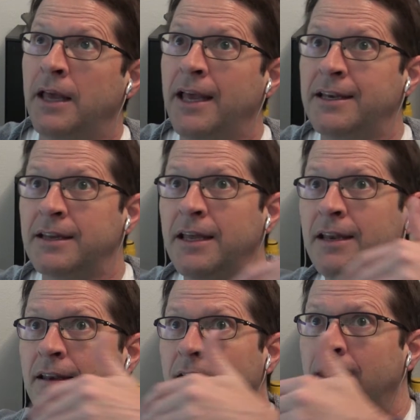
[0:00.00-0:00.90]

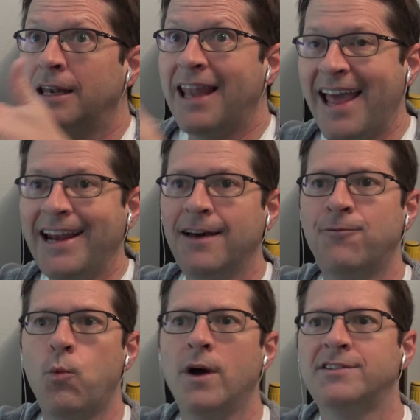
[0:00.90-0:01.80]
In light
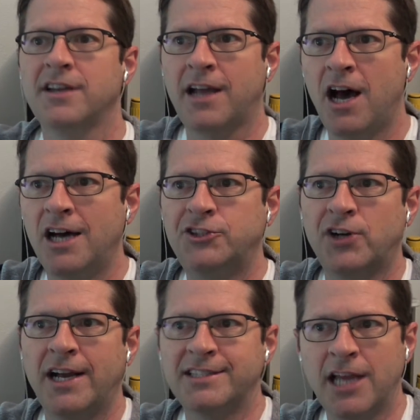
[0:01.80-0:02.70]
of what's a
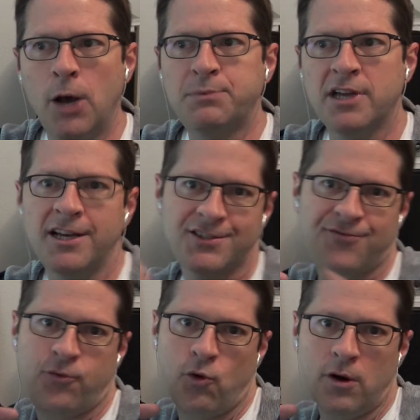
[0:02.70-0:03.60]
contrast helps us
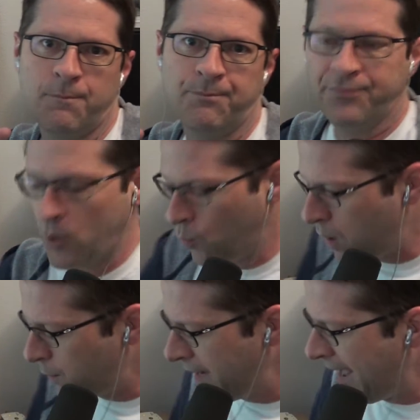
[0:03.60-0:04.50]
form
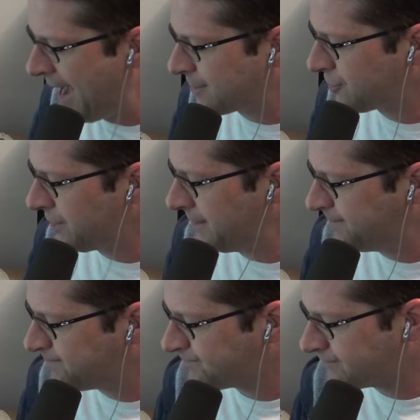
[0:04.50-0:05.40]
what we actually
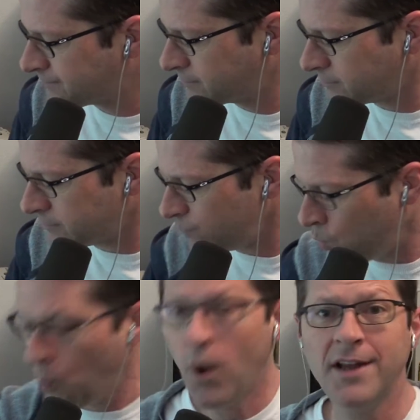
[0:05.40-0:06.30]

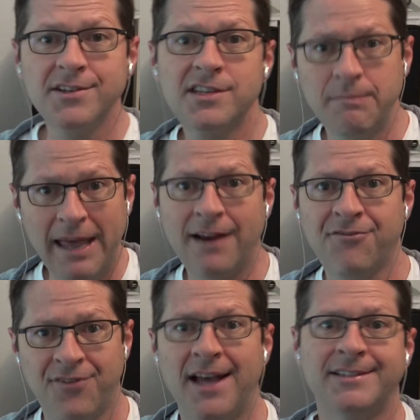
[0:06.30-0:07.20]
want to
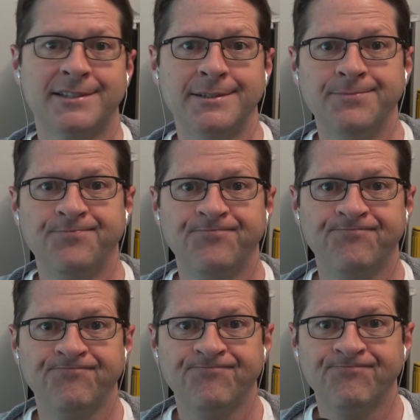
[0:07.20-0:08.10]
manifest.
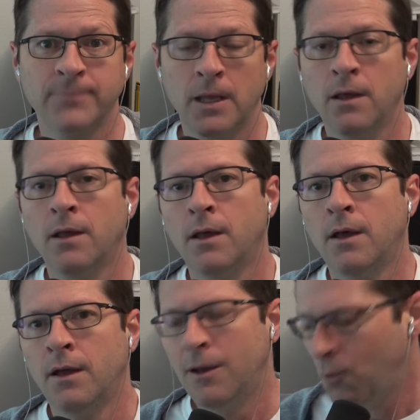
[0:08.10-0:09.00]

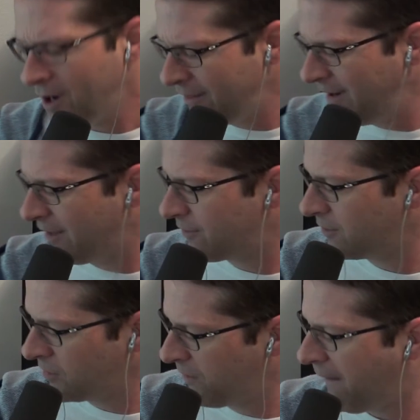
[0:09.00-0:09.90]
Now, one of the other
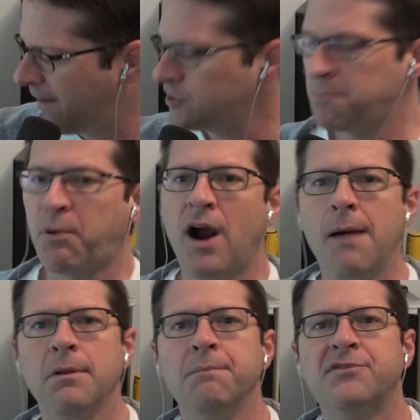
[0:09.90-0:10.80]
large
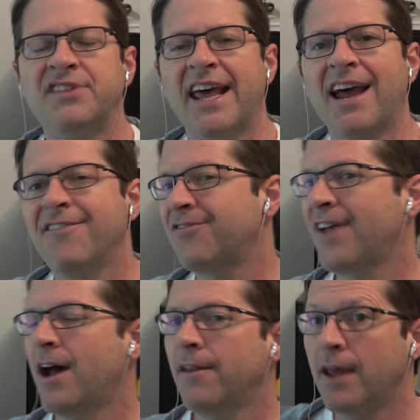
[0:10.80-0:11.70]
problems that I've
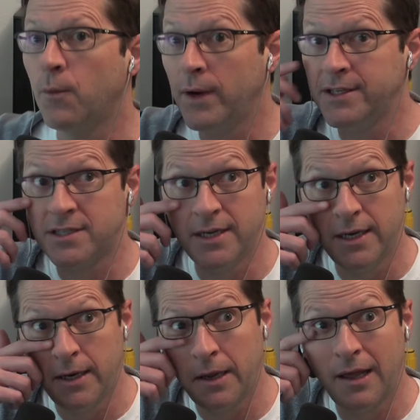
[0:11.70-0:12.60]
found that we
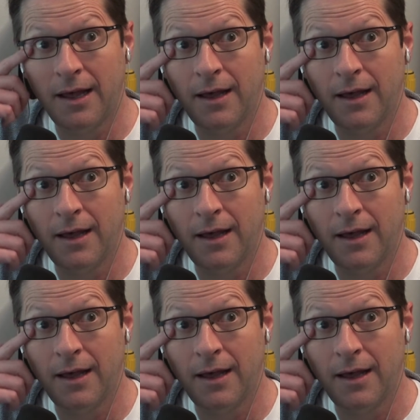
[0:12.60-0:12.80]
see